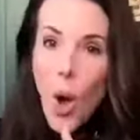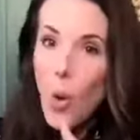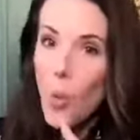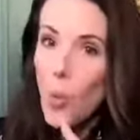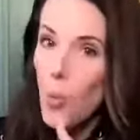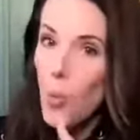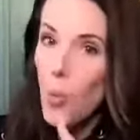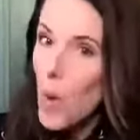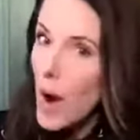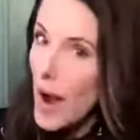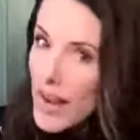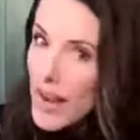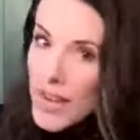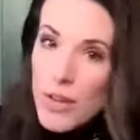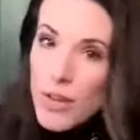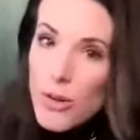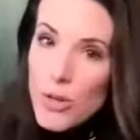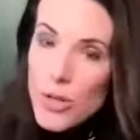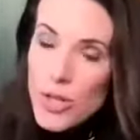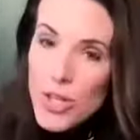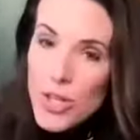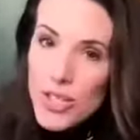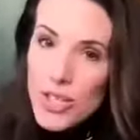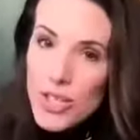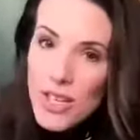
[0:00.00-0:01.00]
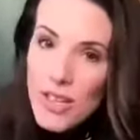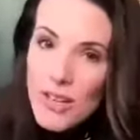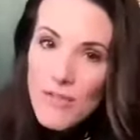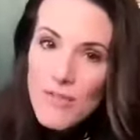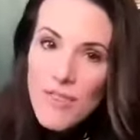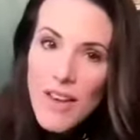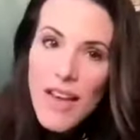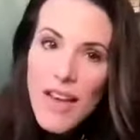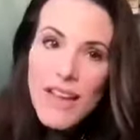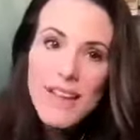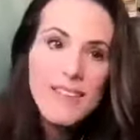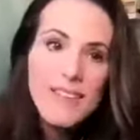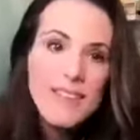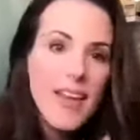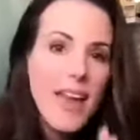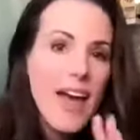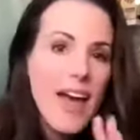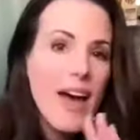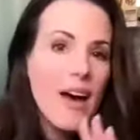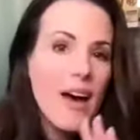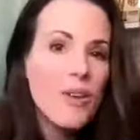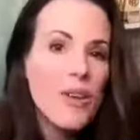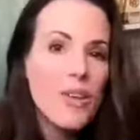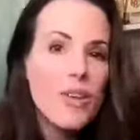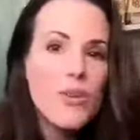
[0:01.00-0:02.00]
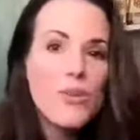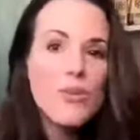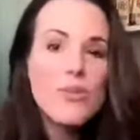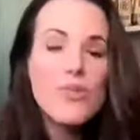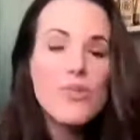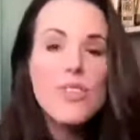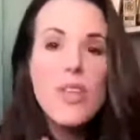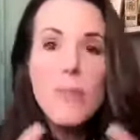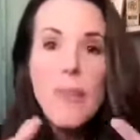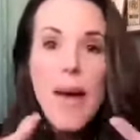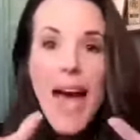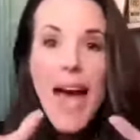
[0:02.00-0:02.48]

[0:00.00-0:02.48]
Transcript: why you should invite, how to use them,